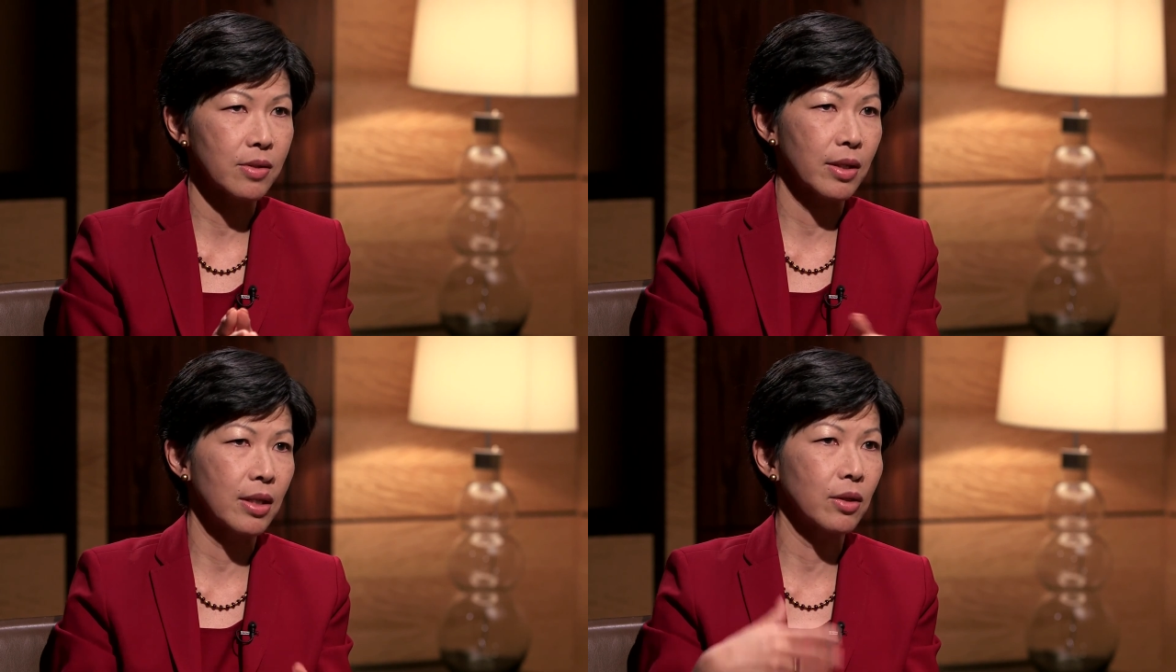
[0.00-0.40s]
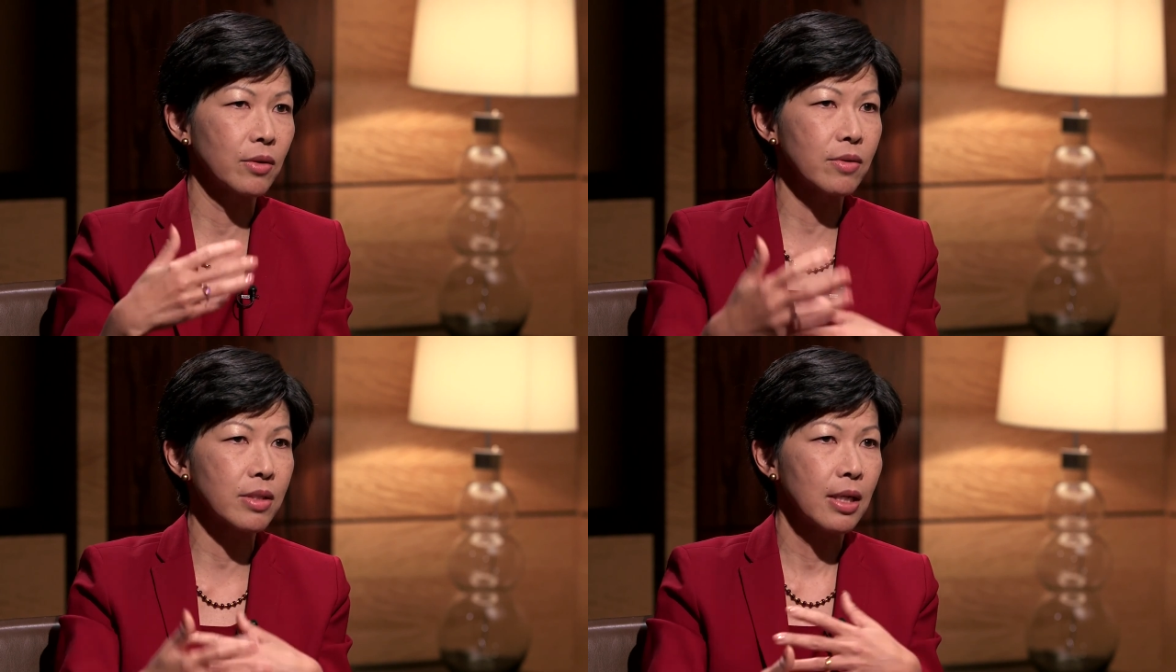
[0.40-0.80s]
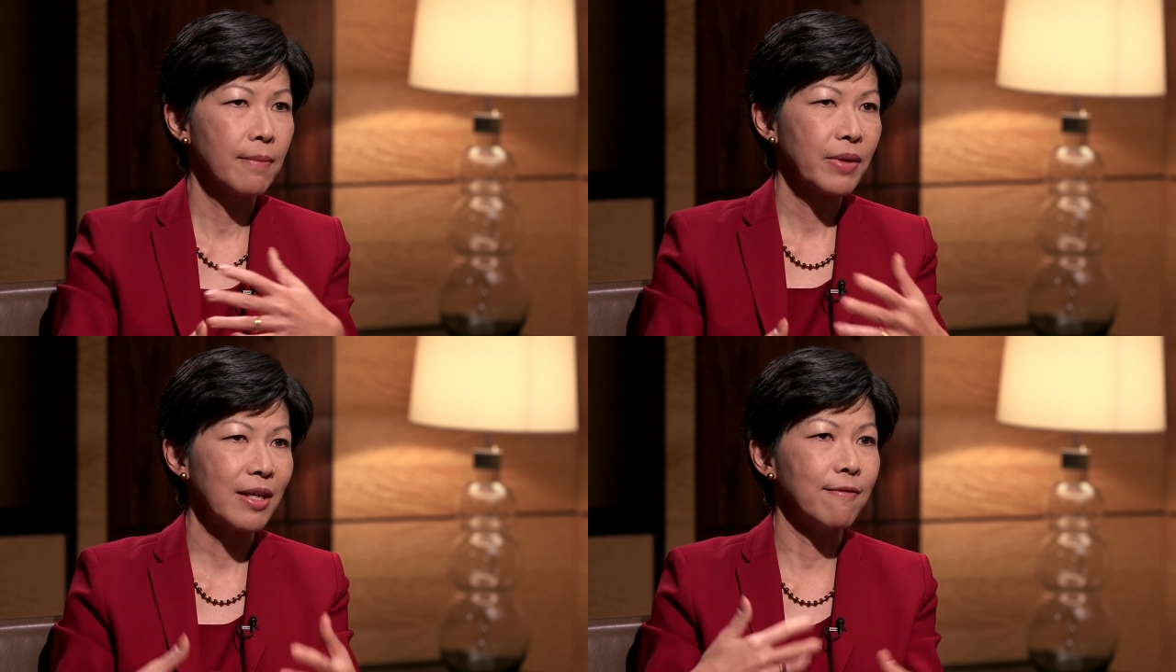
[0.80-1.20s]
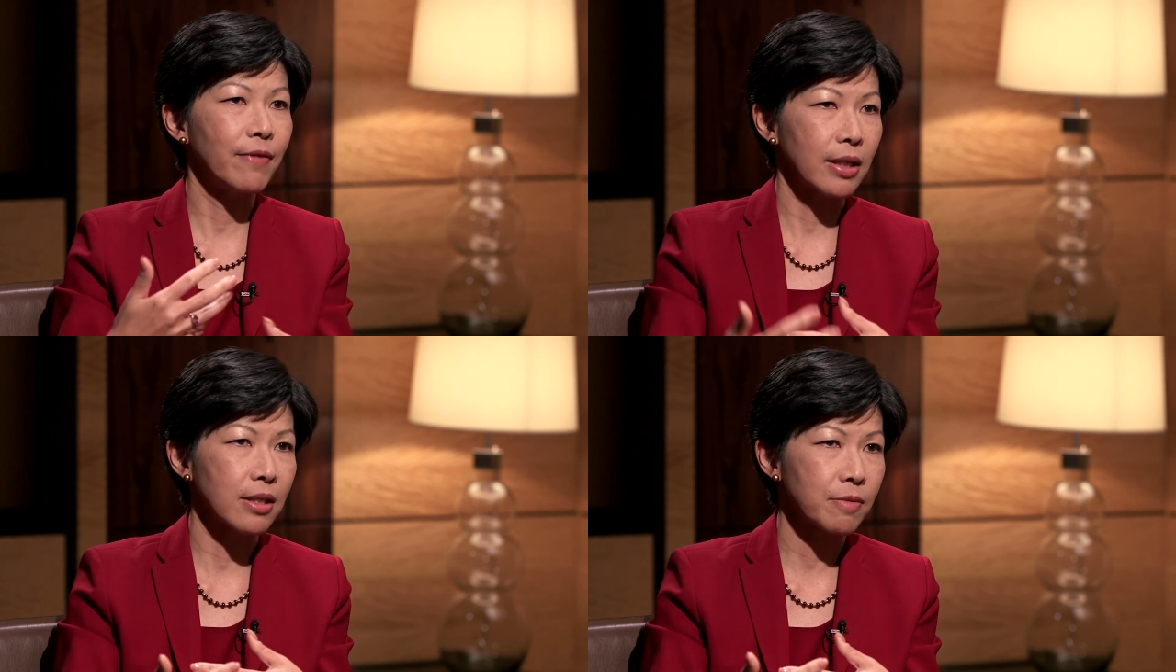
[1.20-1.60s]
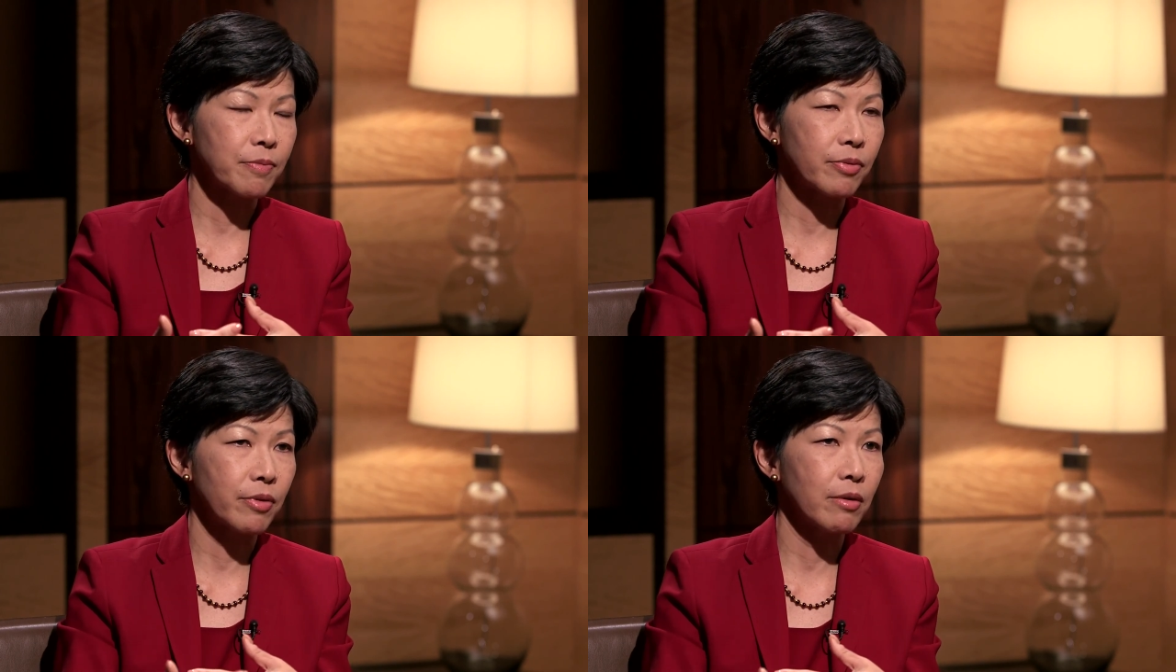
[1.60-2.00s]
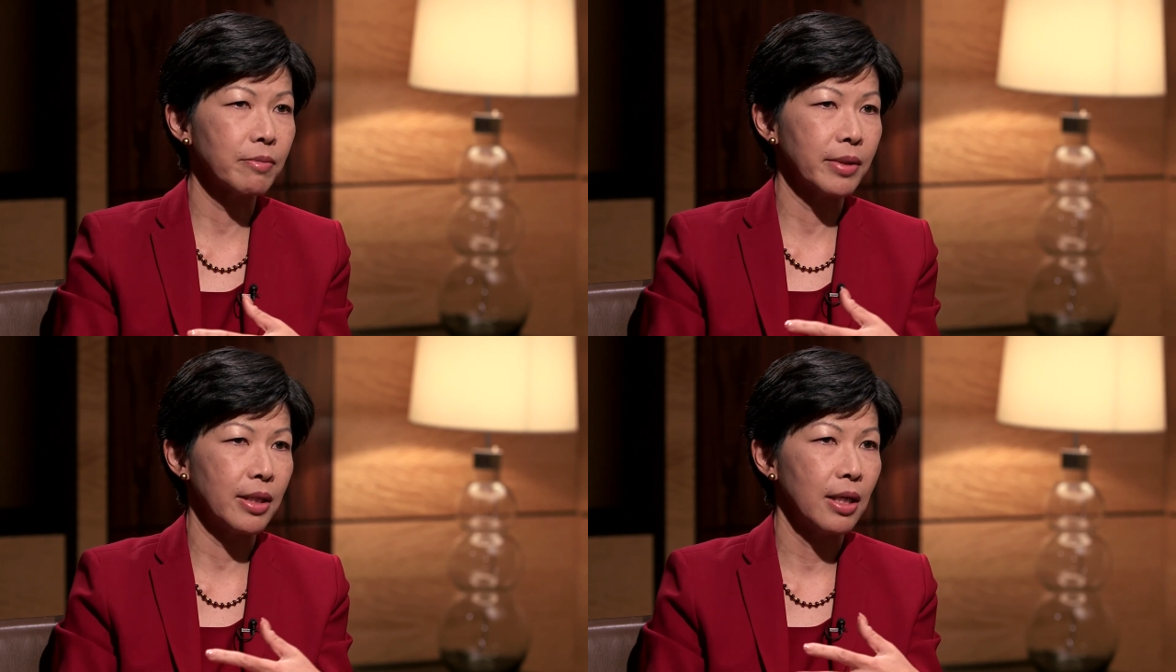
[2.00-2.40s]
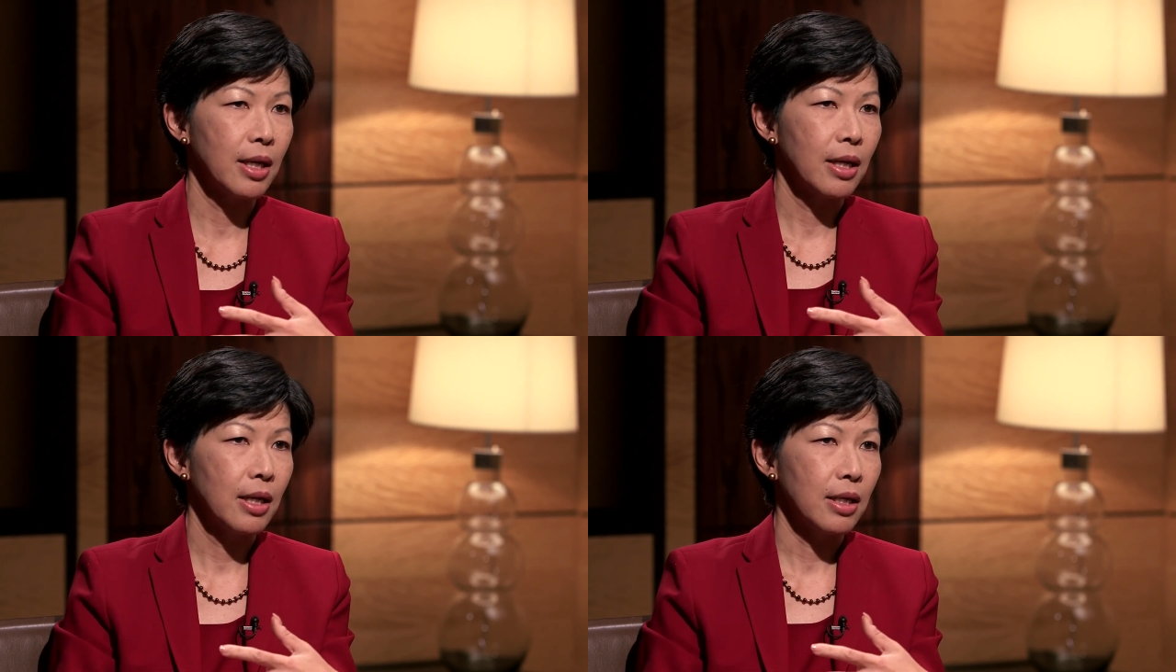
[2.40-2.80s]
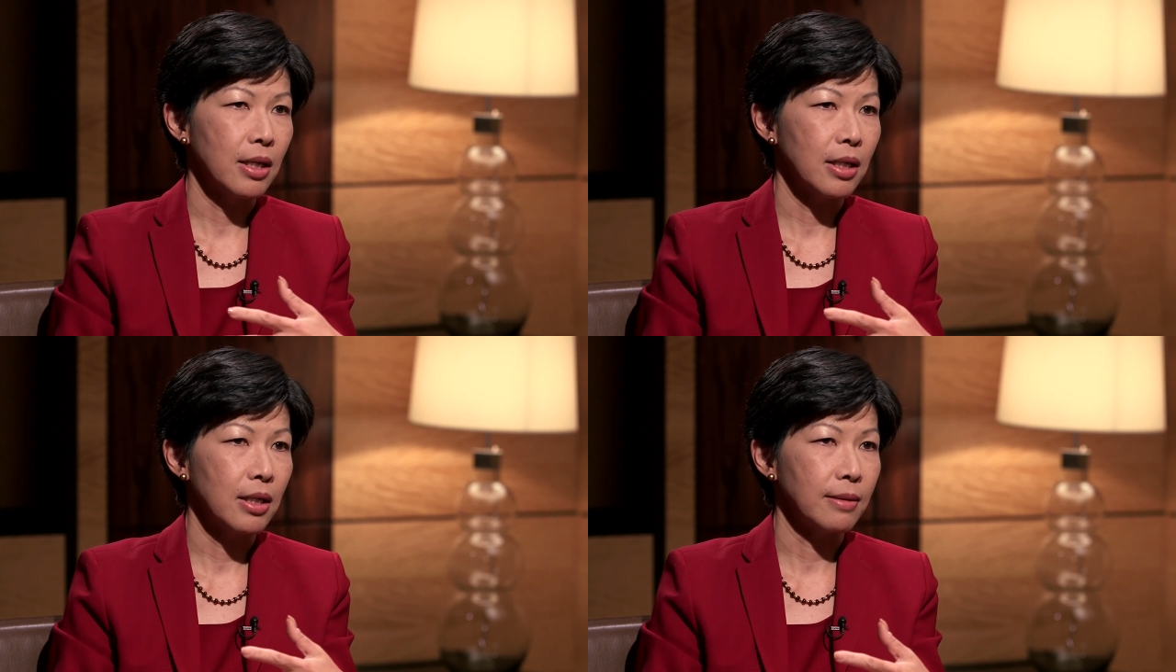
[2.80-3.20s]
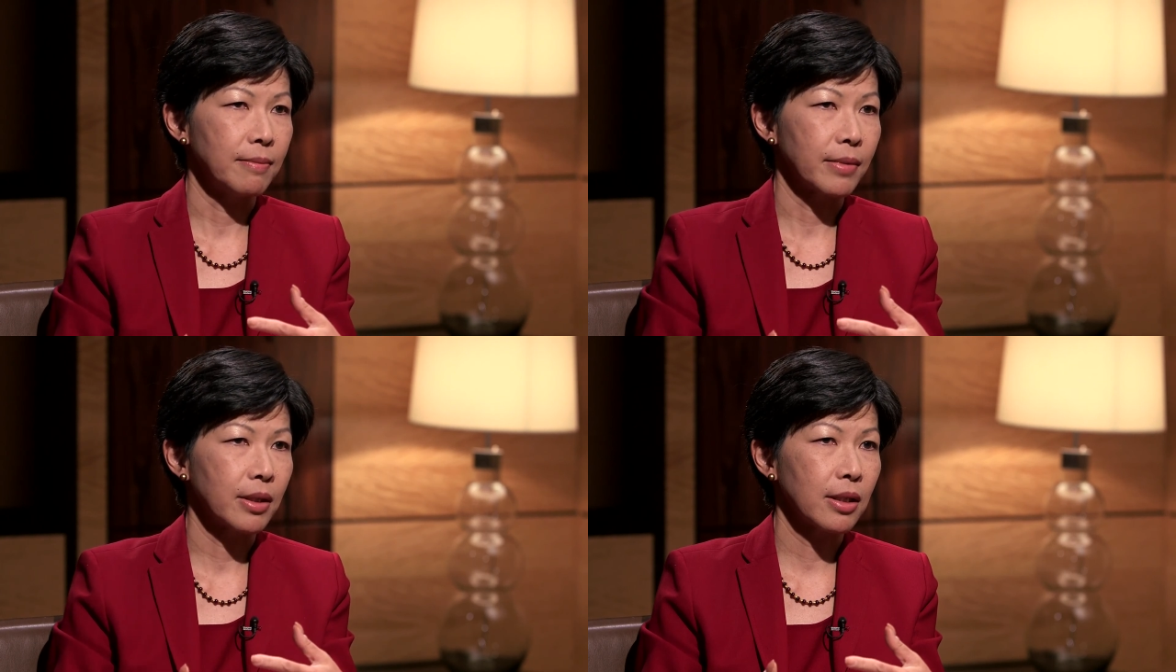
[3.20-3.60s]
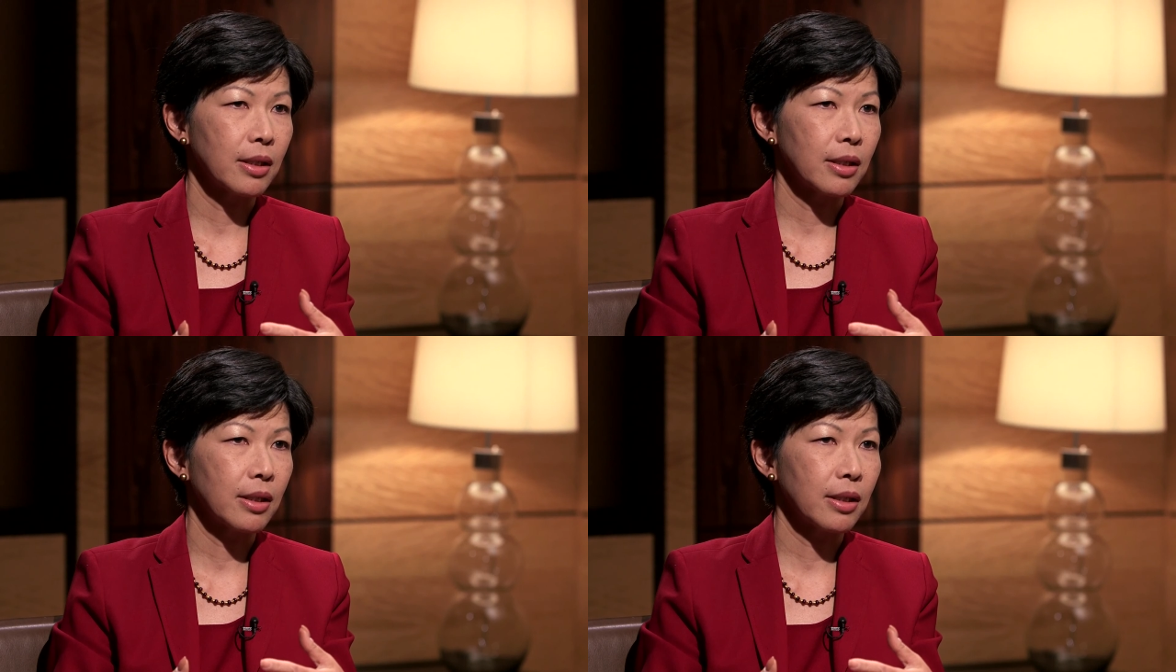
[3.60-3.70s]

So I think those events probably um,